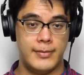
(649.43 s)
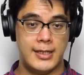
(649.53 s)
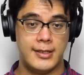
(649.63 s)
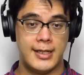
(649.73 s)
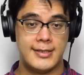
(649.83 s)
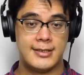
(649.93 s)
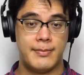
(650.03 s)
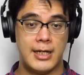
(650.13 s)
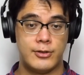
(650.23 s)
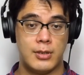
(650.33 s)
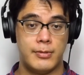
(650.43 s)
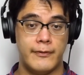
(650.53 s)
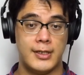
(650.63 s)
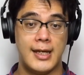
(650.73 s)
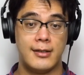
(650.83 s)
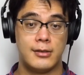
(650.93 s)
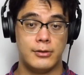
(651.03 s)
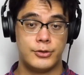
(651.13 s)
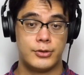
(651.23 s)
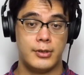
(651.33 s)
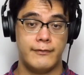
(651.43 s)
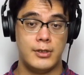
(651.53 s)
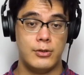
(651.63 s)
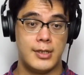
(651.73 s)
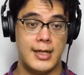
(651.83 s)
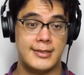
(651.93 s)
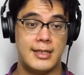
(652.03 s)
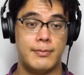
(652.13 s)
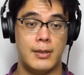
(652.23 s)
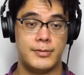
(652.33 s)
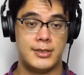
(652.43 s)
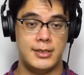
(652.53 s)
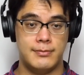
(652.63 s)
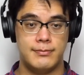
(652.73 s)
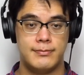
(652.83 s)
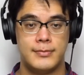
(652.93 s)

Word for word: and against the backdrop of the gang culture of the UK's hip hop scene.